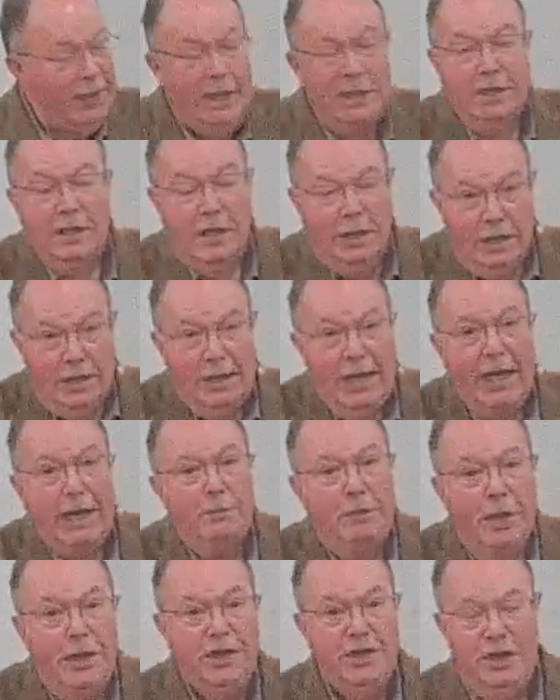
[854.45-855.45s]
That's going to
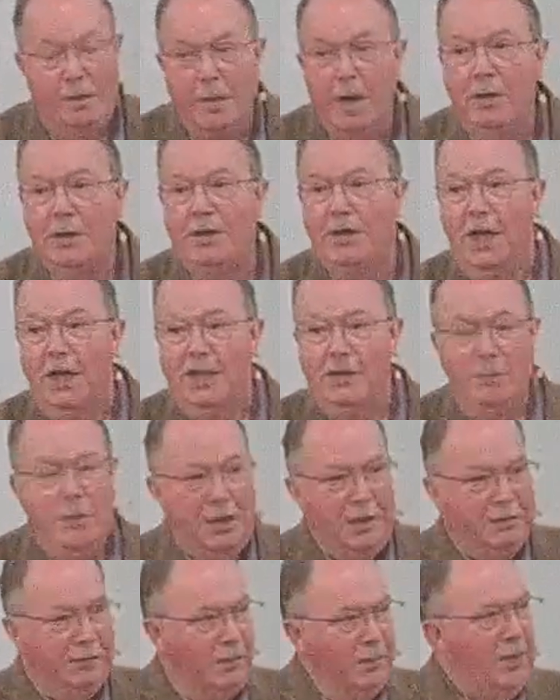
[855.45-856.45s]
take place in about six
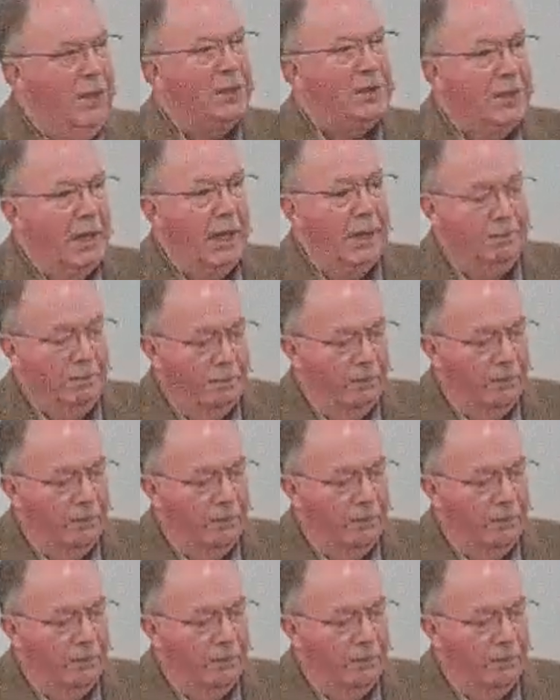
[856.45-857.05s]
months from this time.